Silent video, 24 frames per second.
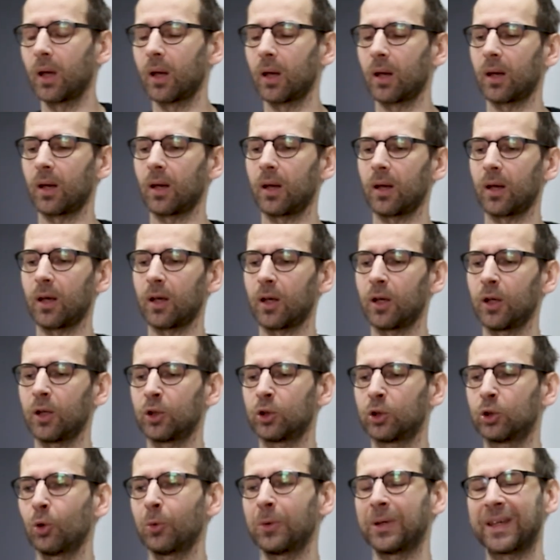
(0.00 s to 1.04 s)

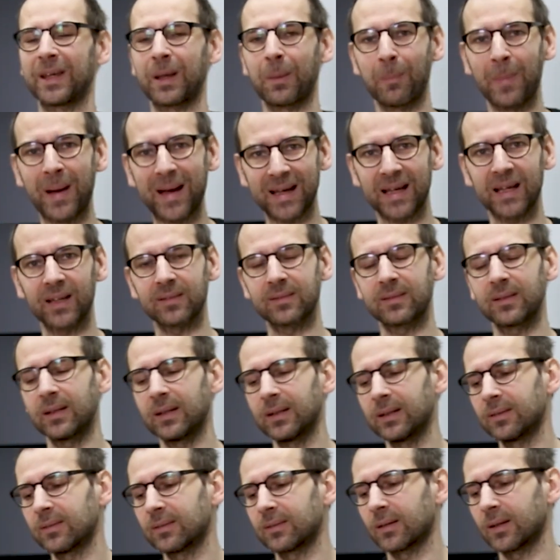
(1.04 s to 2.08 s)
doing
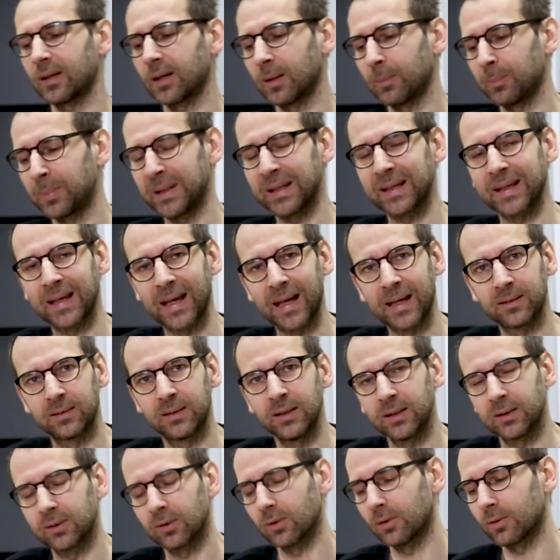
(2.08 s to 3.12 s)
magazines, being
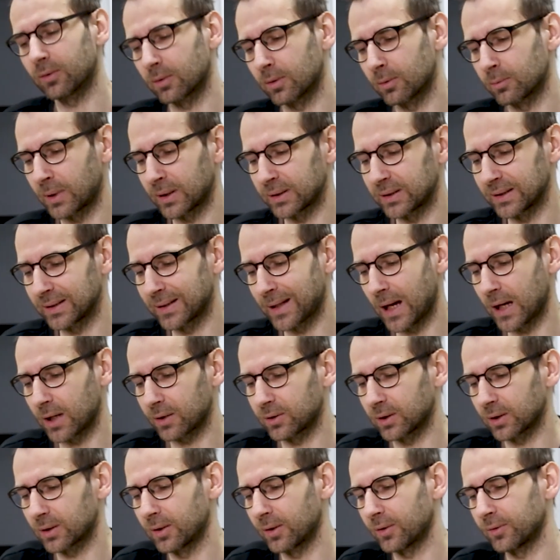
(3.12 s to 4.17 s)
editor, writing
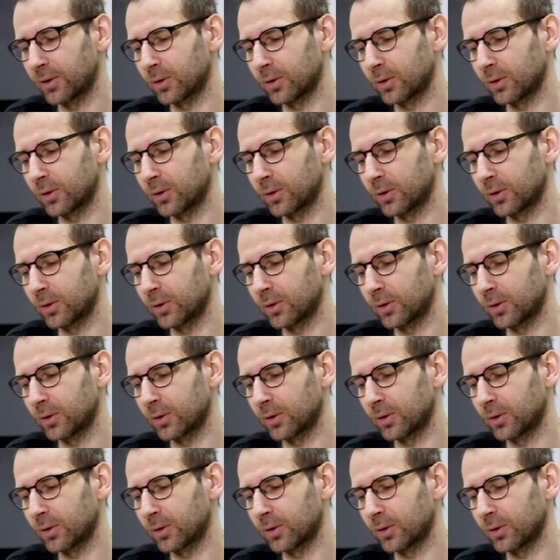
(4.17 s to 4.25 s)
articles.